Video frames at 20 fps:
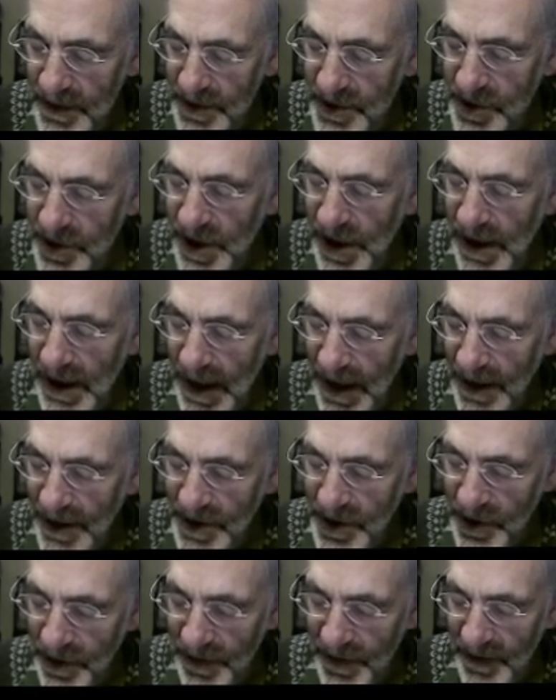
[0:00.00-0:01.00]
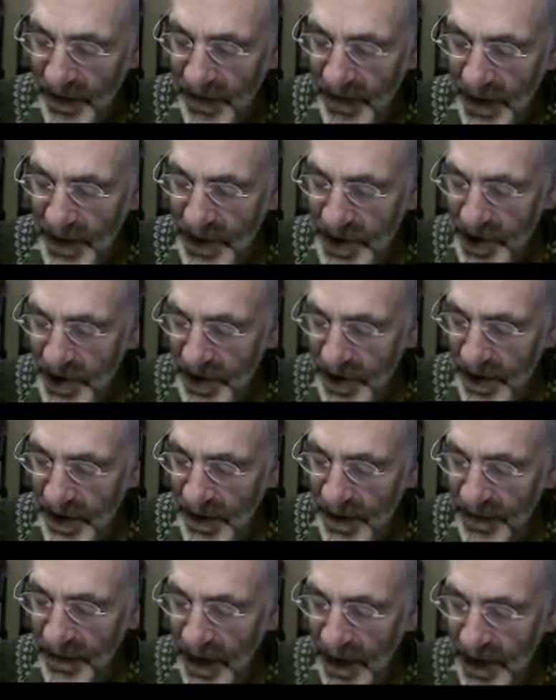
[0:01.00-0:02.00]
G acting on the function
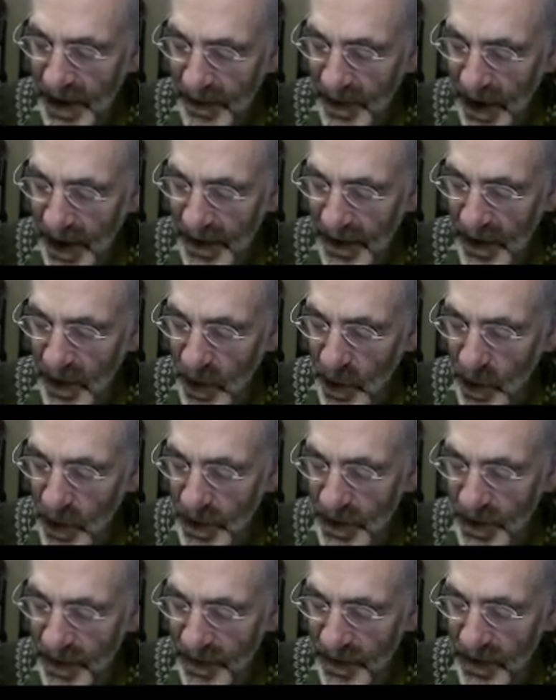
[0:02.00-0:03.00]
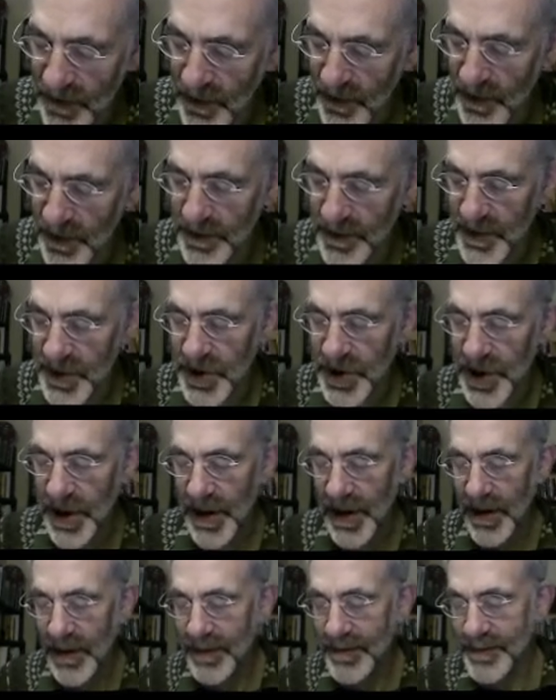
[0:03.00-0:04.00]
divided by the order of the group
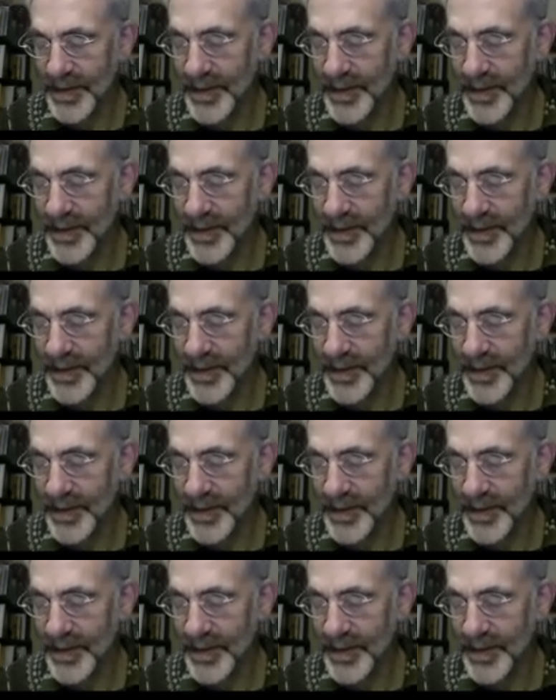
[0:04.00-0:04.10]
G.